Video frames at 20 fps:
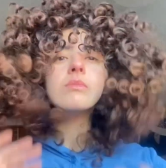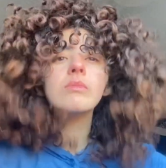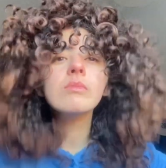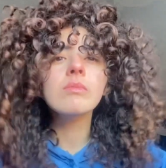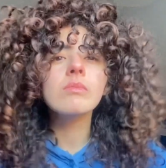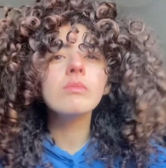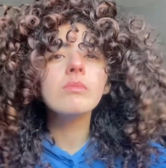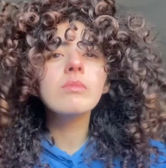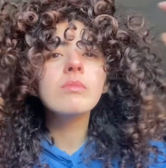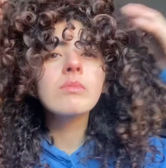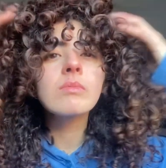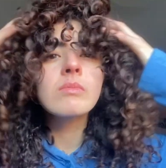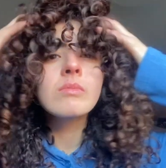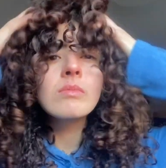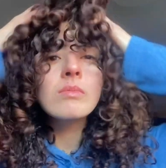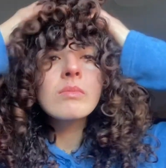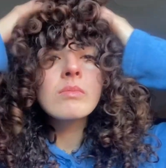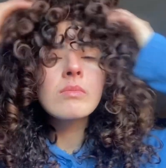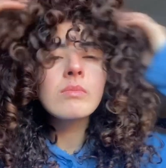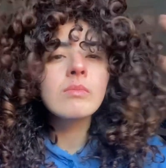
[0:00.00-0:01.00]

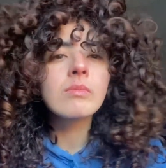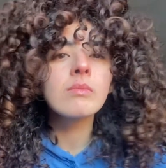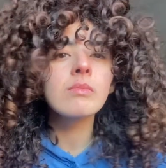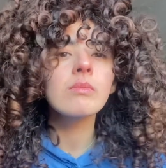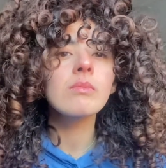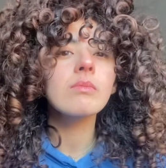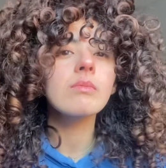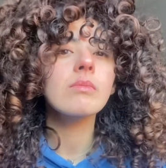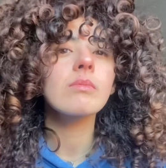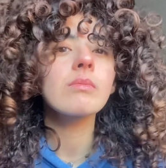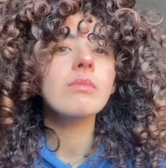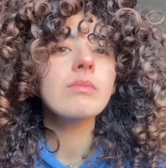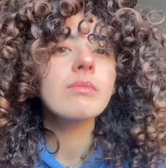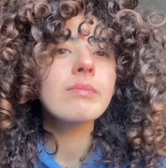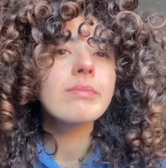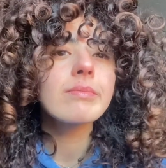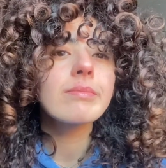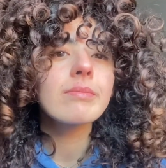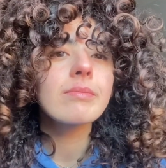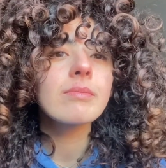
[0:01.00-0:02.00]

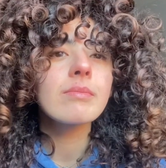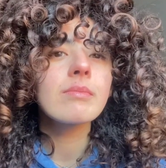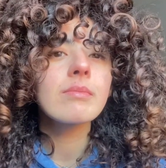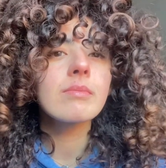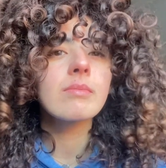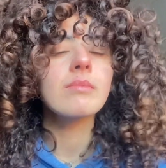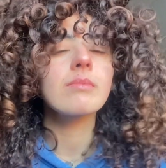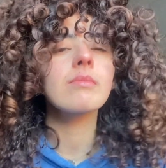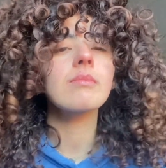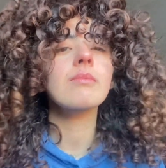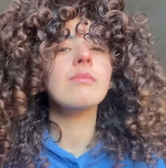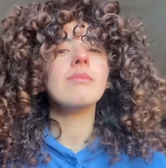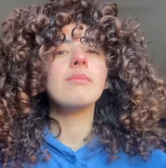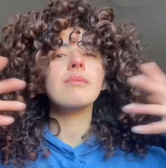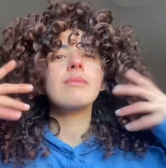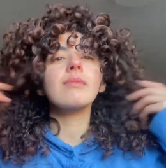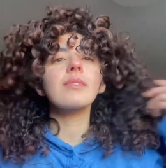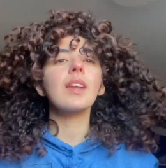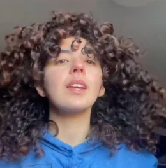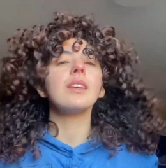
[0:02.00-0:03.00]

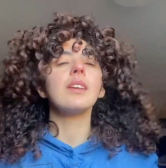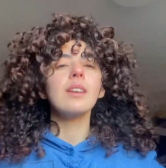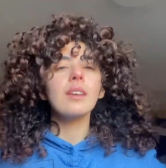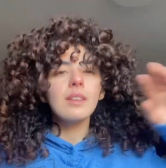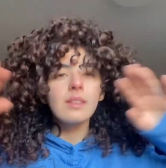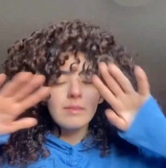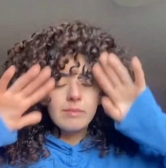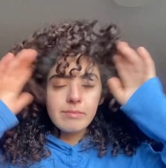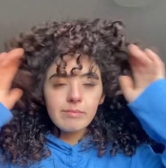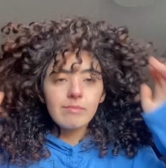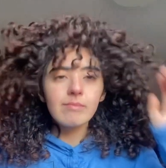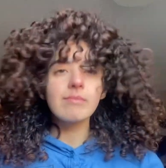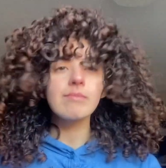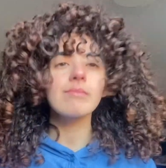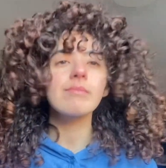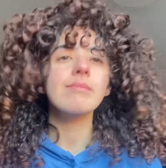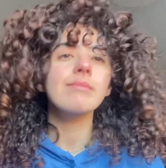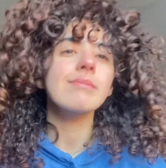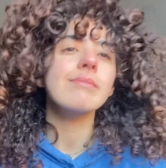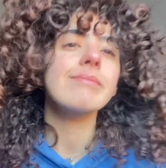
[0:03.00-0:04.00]

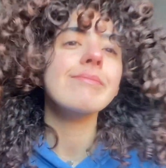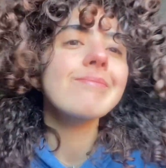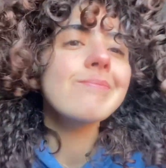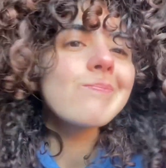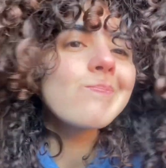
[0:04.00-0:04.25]
Nobody speaks.